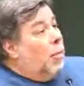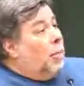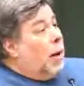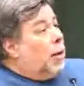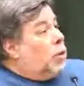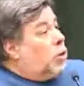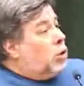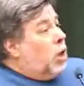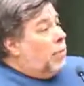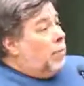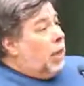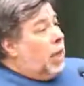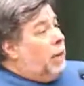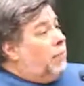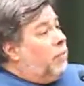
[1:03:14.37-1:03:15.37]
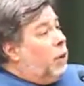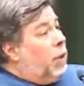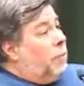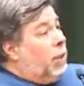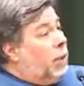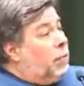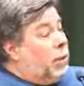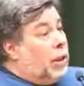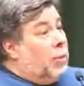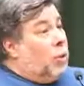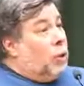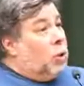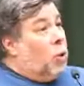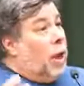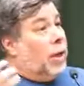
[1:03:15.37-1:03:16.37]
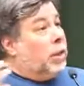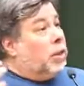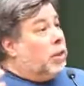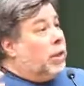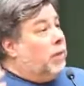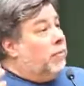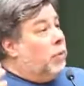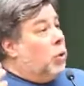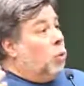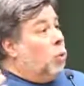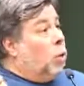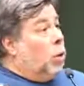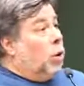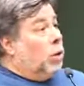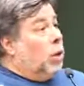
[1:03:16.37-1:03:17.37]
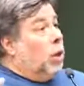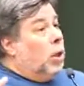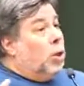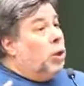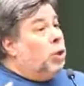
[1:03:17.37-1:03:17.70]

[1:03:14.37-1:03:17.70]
Microsoft became very big, but they were trying to give the world